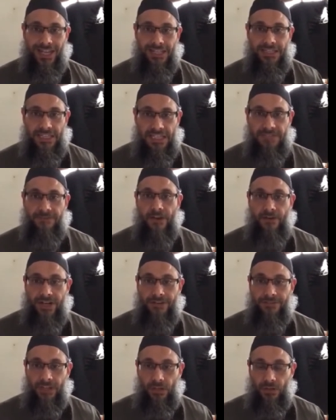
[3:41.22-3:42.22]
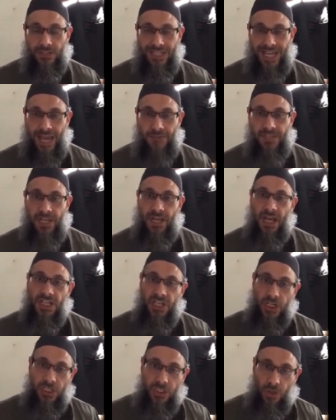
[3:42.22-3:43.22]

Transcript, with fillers: in these very difficult times. As a